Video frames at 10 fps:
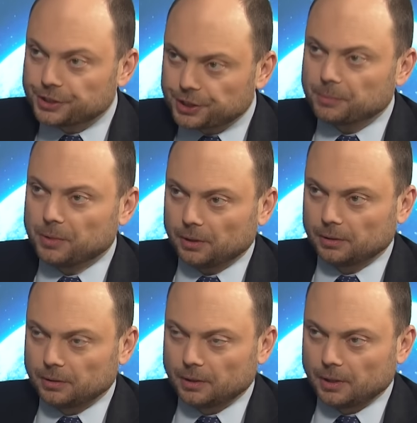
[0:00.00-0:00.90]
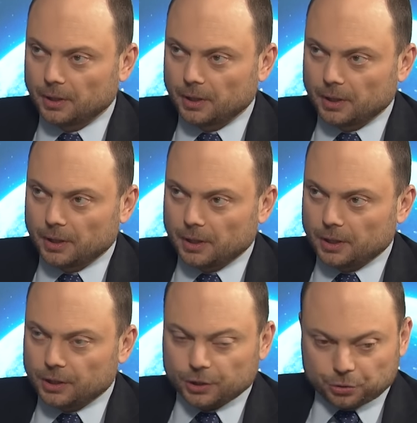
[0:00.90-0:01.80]
symbol
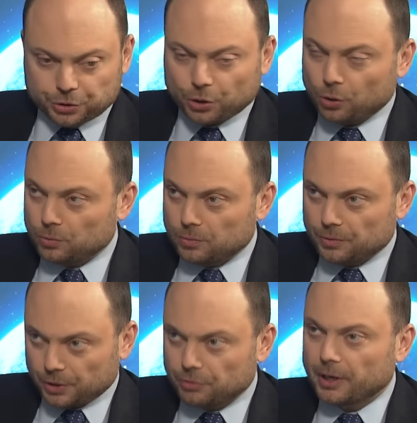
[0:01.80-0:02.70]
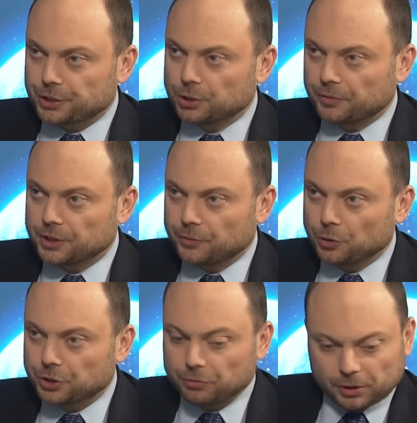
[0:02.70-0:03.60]
to show the direction of his
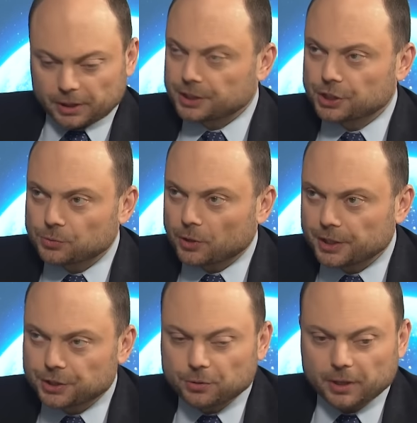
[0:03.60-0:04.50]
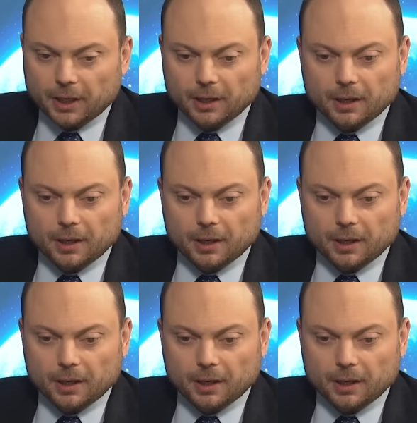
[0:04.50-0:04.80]
future rule, and this is what he's doing.